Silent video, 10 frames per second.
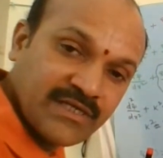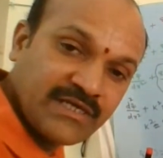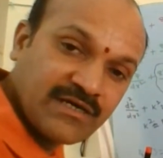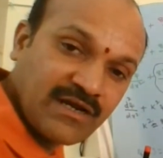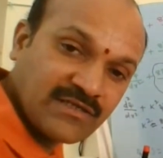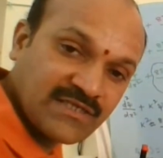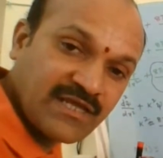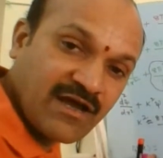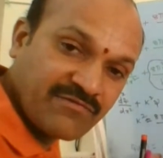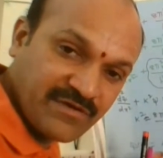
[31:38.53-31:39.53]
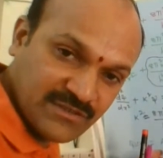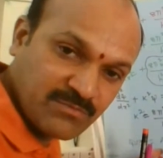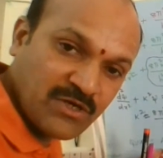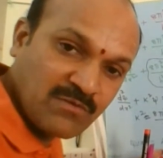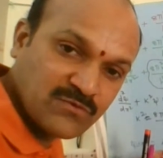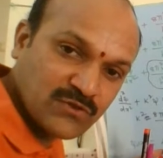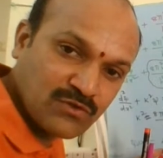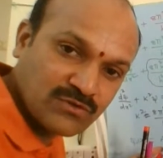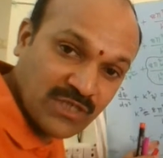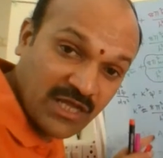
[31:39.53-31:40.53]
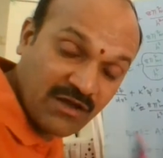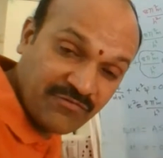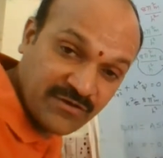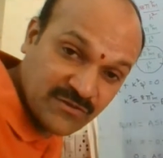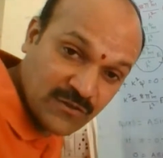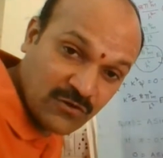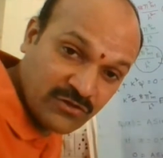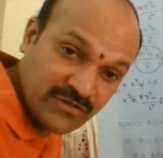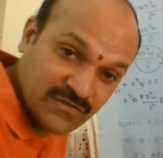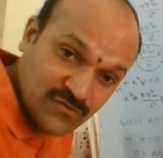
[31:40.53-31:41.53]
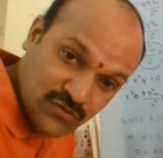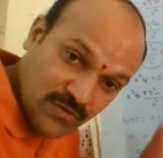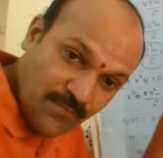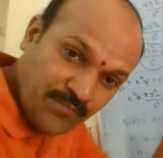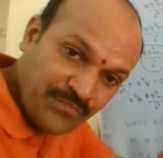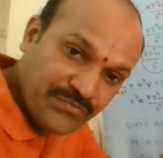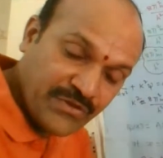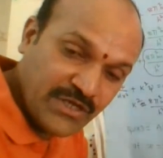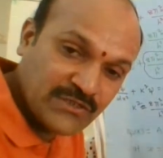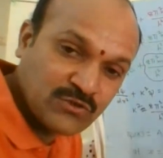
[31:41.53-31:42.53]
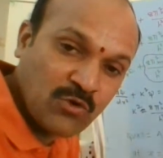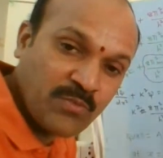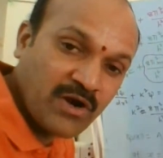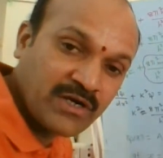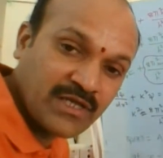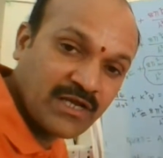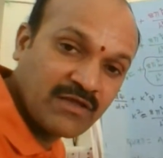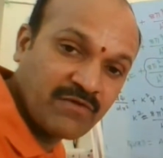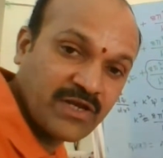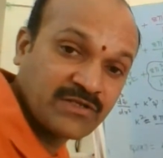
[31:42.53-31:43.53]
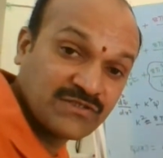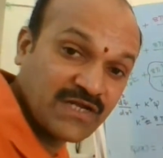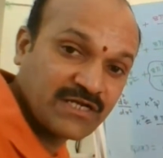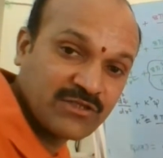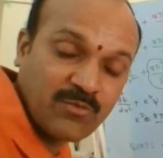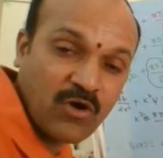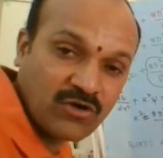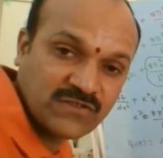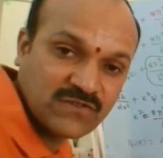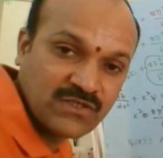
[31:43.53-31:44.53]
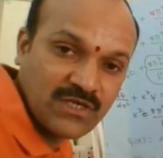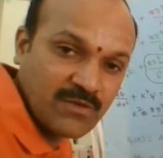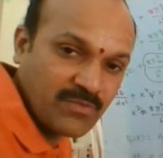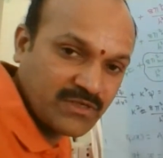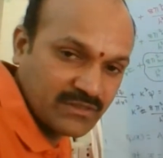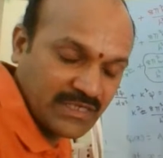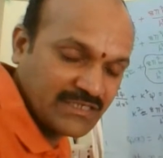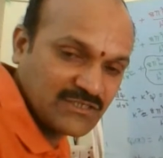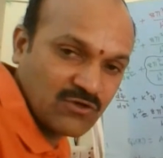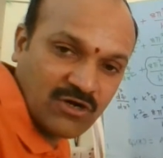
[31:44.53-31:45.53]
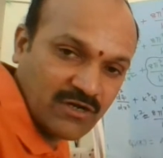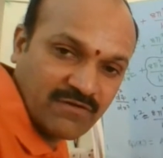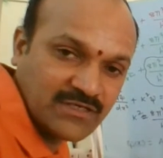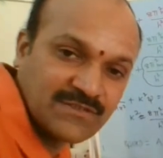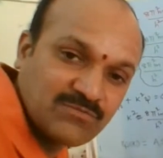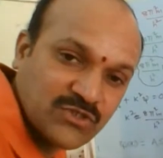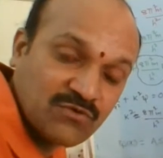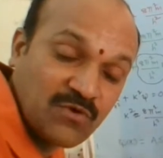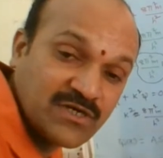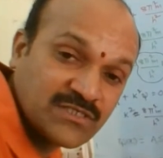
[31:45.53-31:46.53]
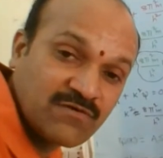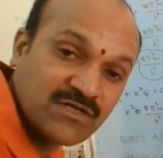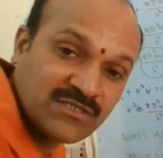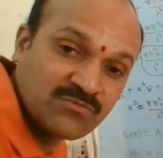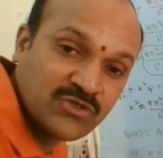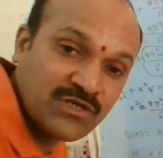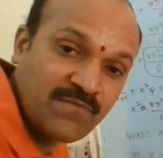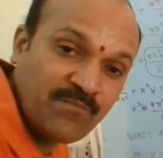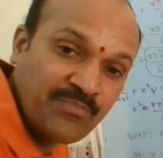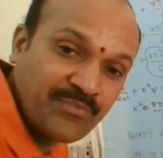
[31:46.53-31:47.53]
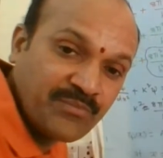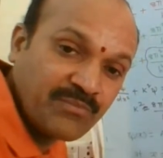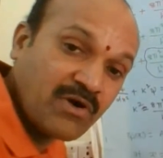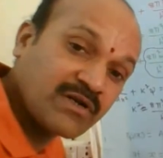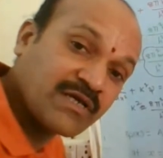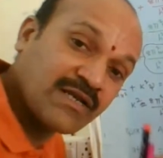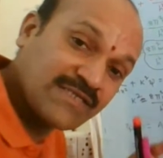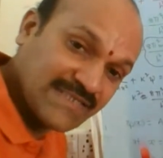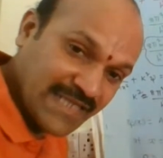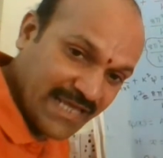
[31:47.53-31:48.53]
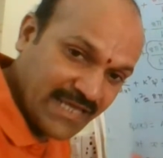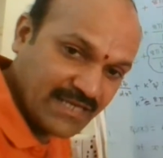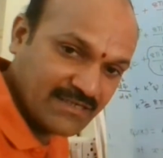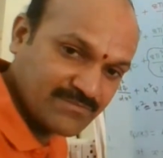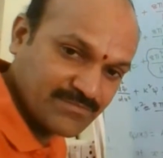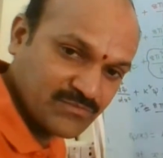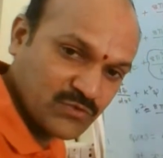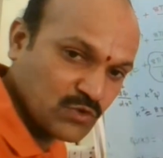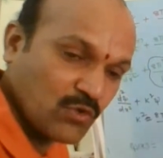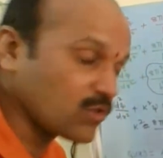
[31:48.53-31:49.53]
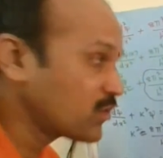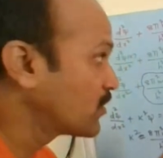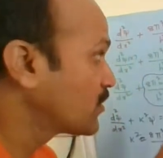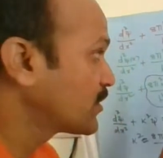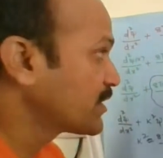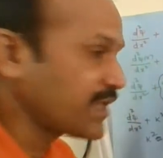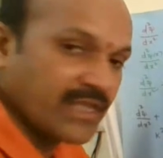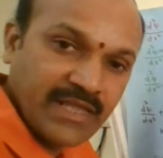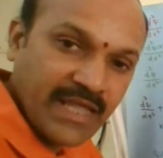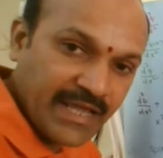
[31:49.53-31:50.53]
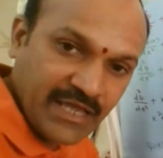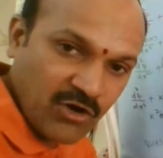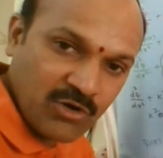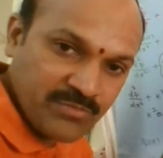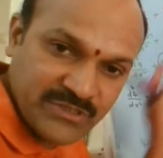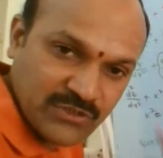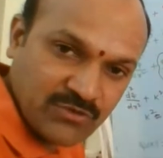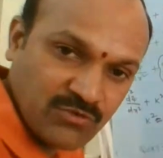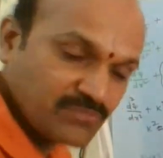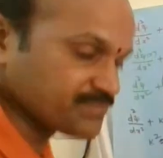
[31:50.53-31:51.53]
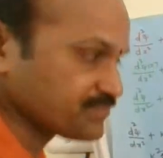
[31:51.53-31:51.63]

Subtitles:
here psi of x becomes 0. Psi of x 0 in the sense there is no particle even inside the box. But that is not our assumption. What is our assumption? Particle is there. So A cannot be 0.